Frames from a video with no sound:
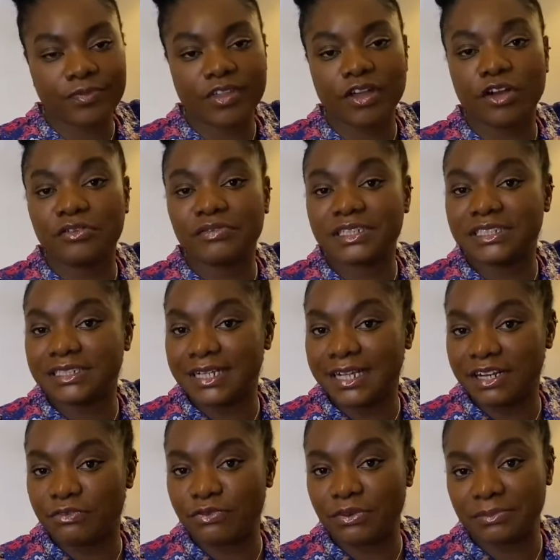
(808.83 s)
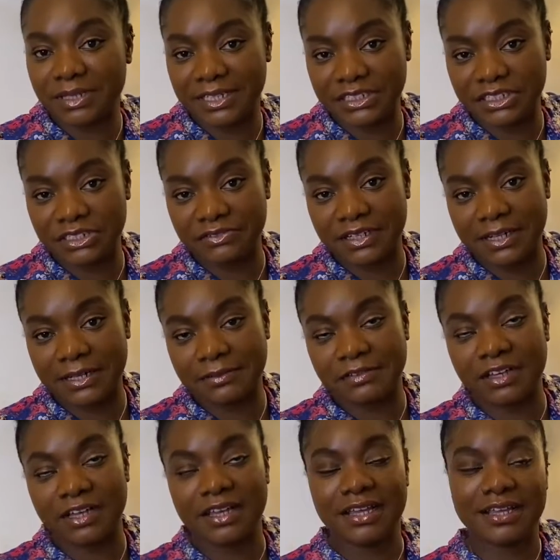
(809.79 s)
originally from Nigeria,
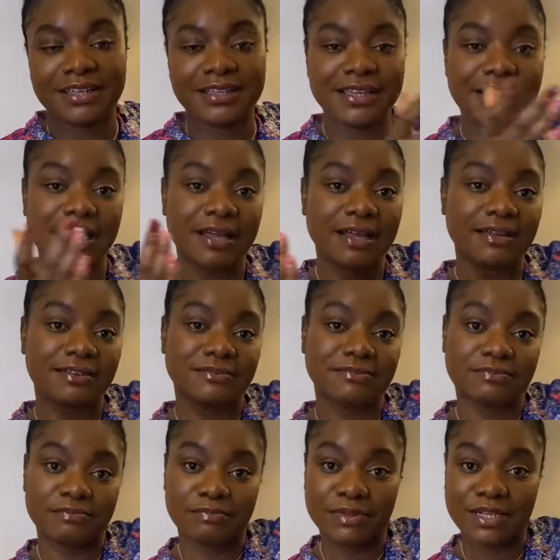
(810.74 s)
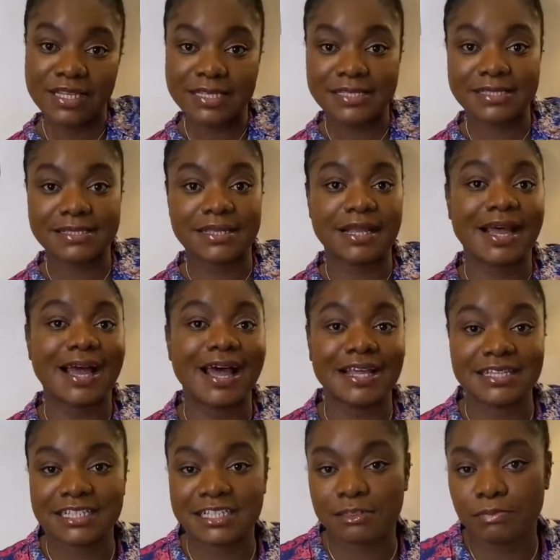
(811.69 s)
yeah, please
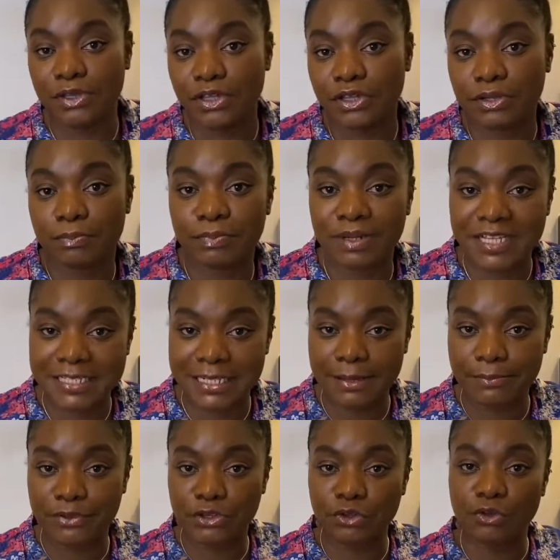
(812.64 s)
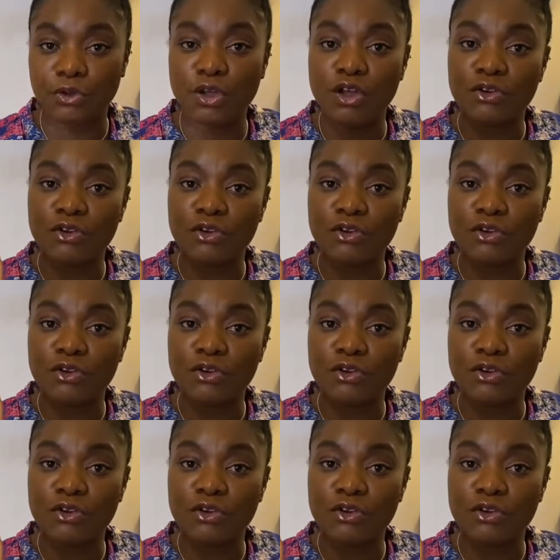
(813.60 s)
ask me, please let me know.